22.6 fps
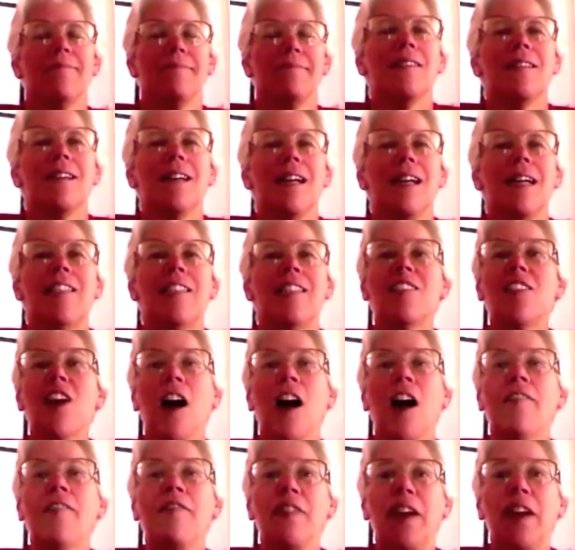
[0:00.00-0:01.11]
It's not
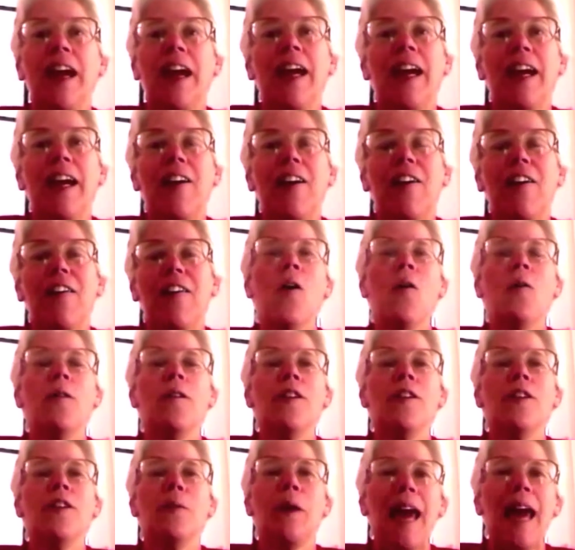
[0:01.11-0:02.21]
fair.
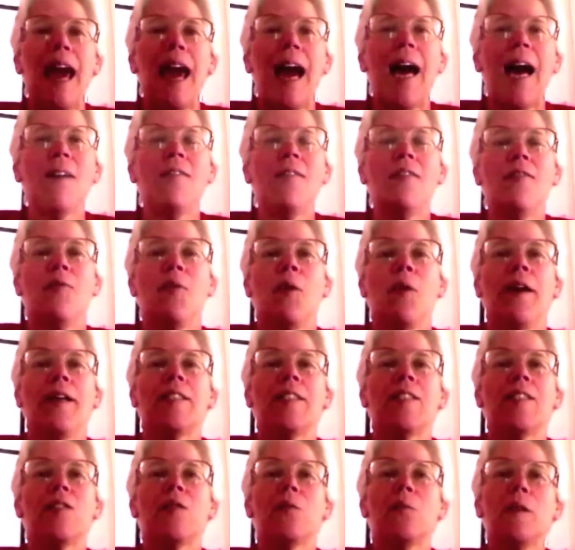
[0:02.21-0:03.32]
You, we have a
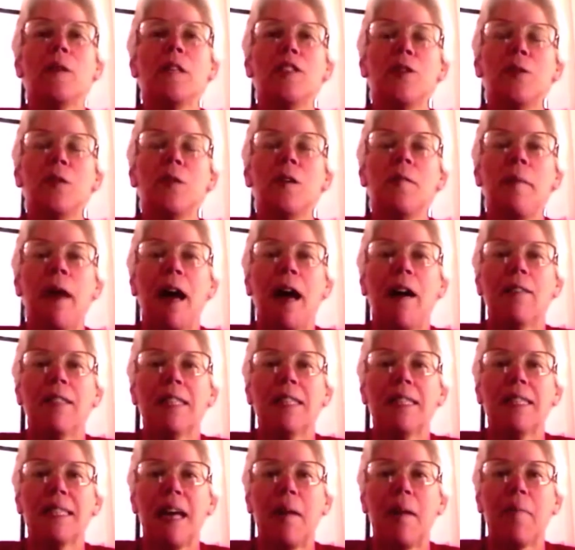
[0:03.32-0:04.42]
voice. We do amount to
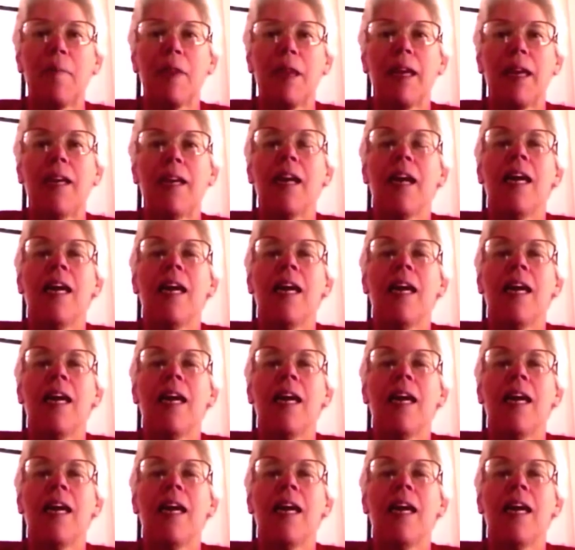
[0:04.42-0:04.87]
something.